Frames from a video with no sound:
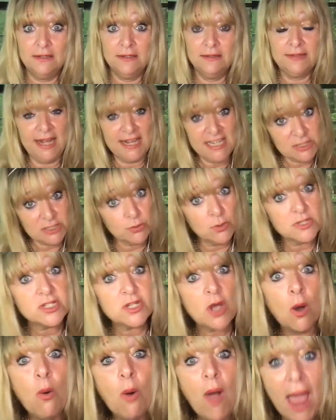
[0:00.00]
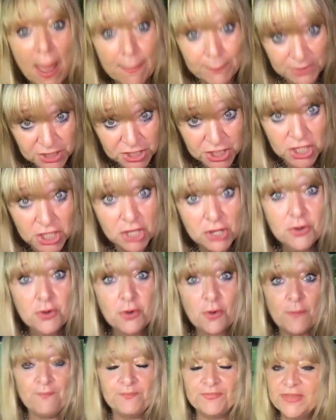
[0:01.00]
That's what's gonna happen to
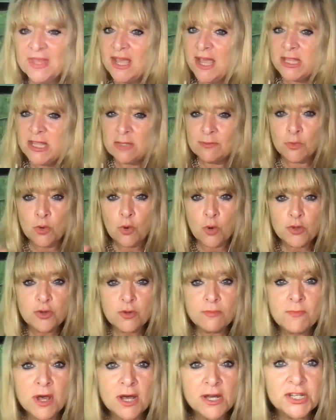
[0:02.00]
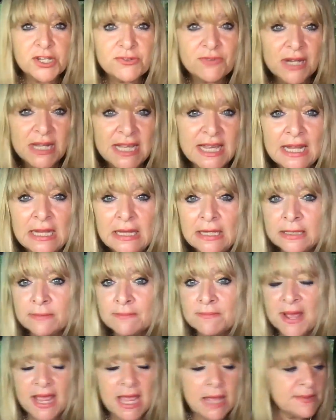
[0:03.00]
you. And the more you murder and kill and
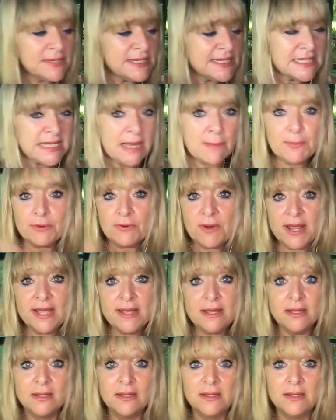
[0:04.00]
maim and separate,